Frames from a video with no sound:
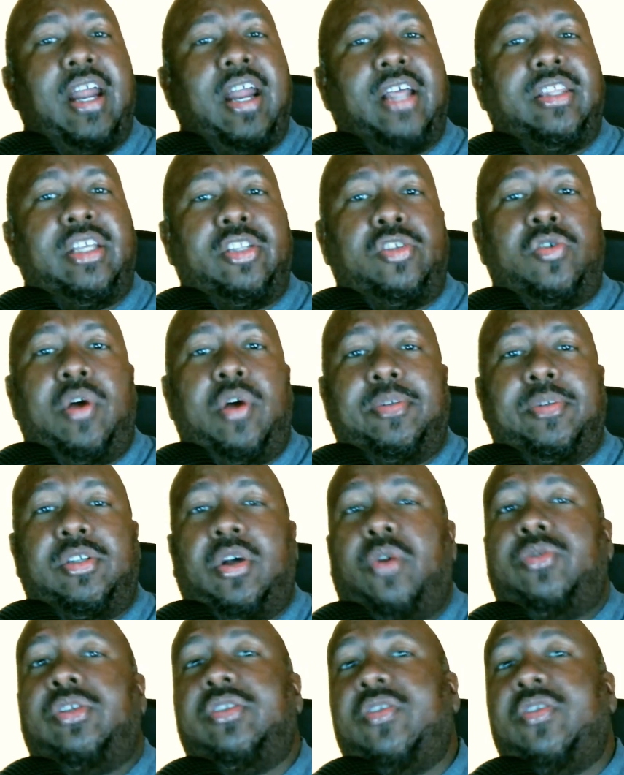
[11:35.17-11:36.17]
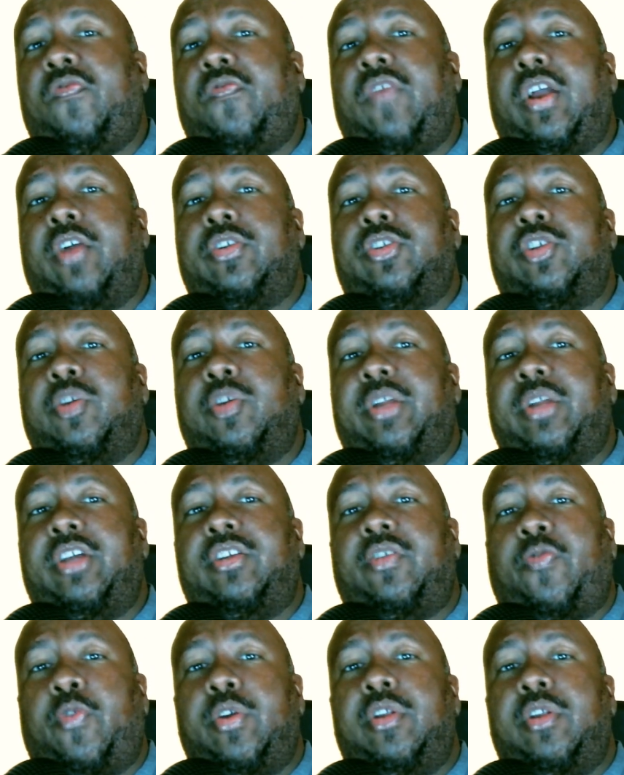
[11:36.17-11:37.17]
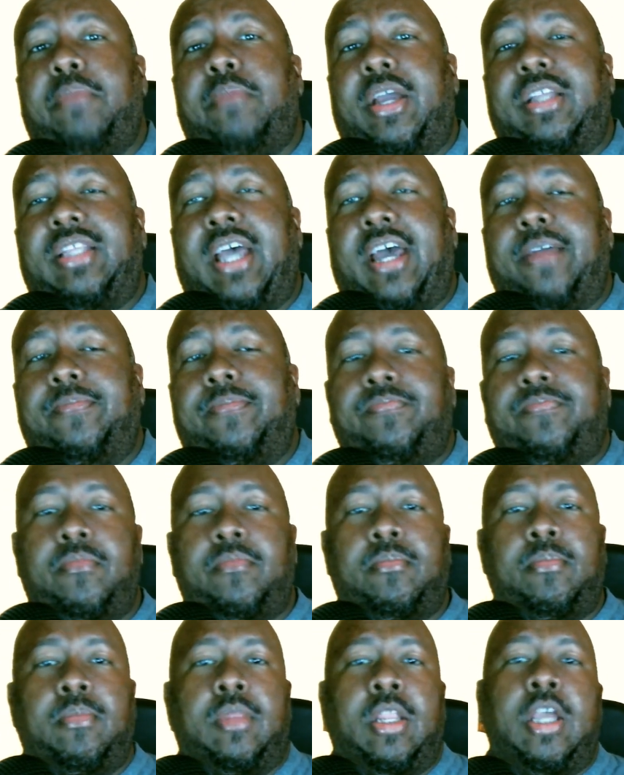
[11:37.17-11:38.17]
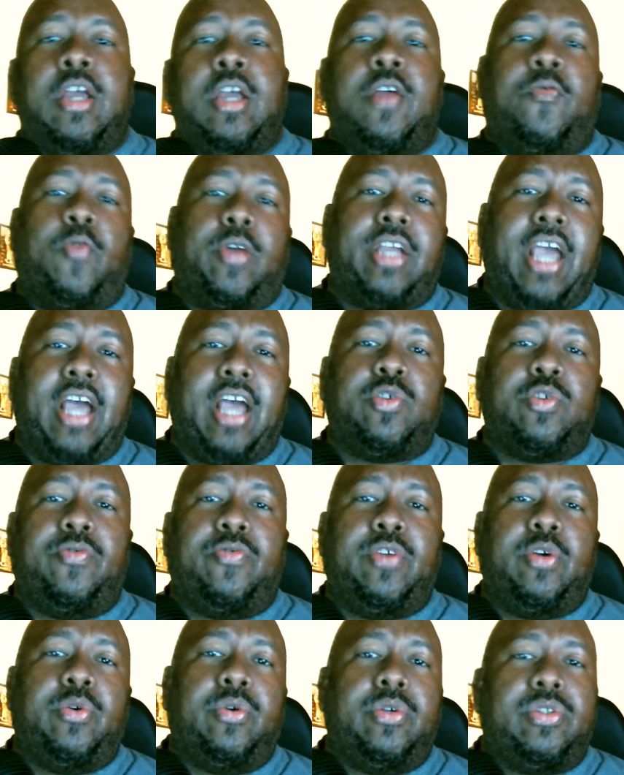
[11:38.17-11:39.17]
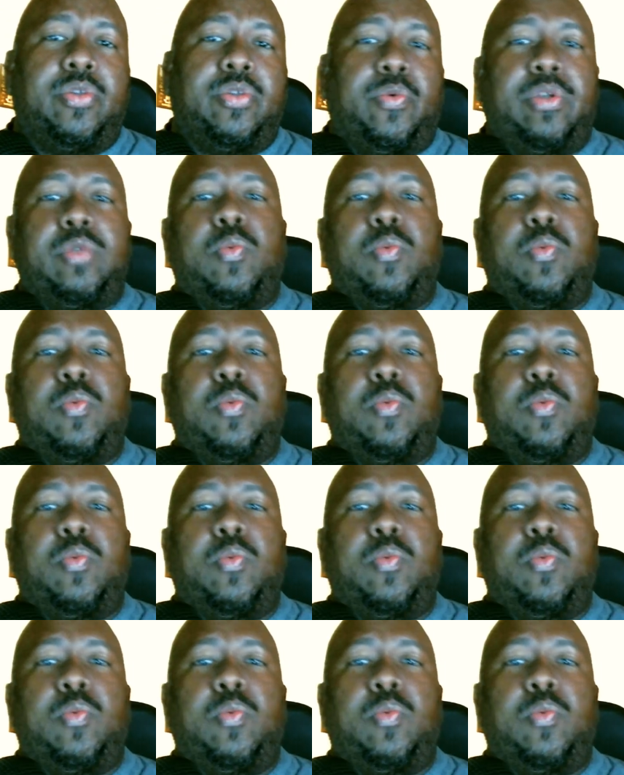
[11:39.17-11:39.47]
And I think two episodes is a fair determination for you to make that. For casual viewers,